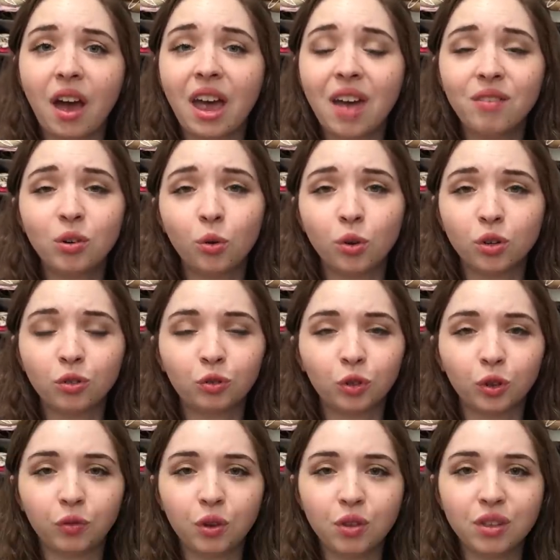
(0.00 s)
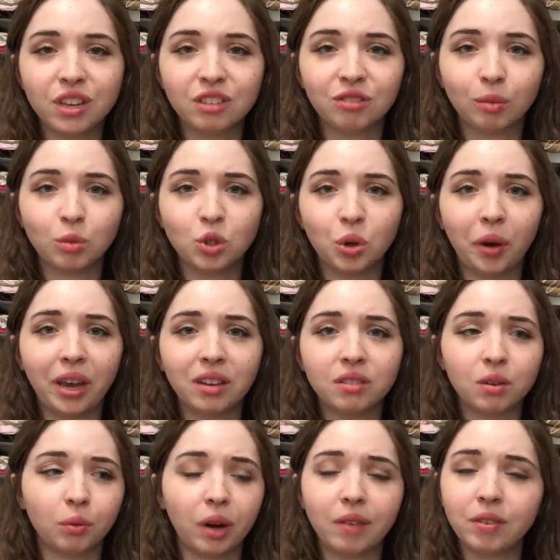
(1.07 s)
I have an order for a few things from Joann's
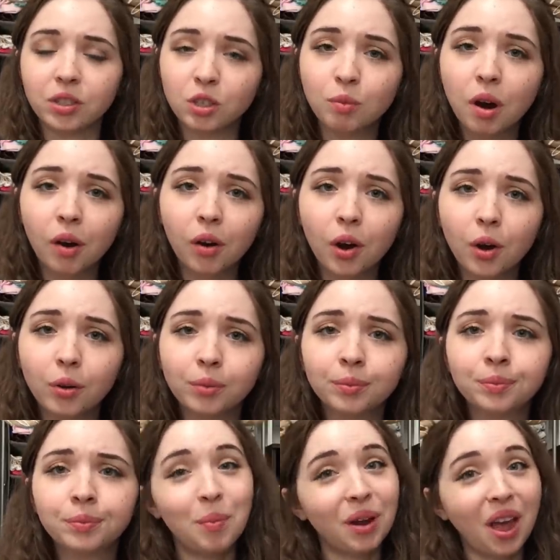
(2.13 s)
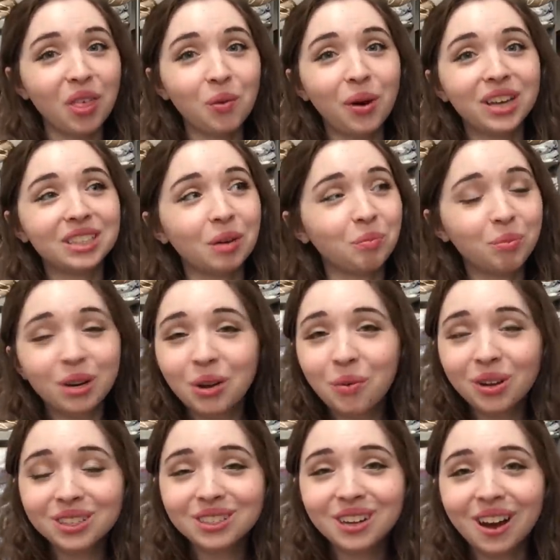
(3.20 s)
arriving tomorrow, but otherwise I'm pretty
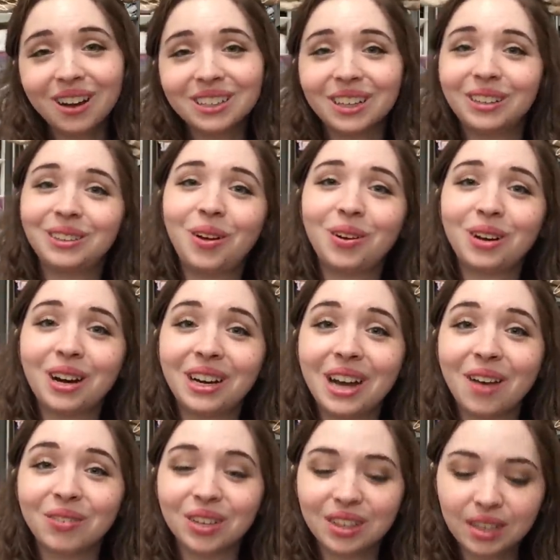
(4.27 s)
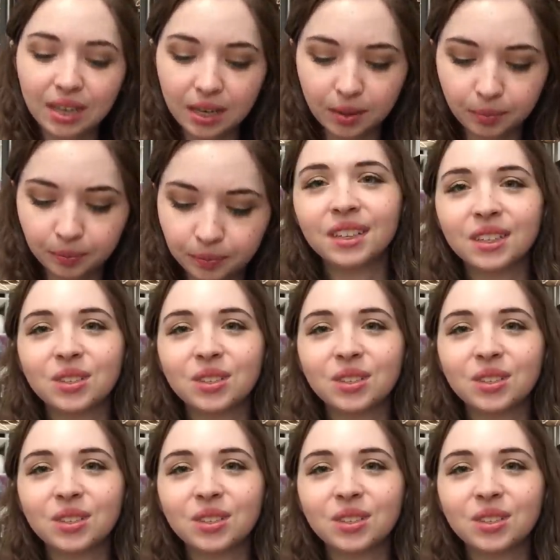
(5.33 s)
well stocked and loaded on everything.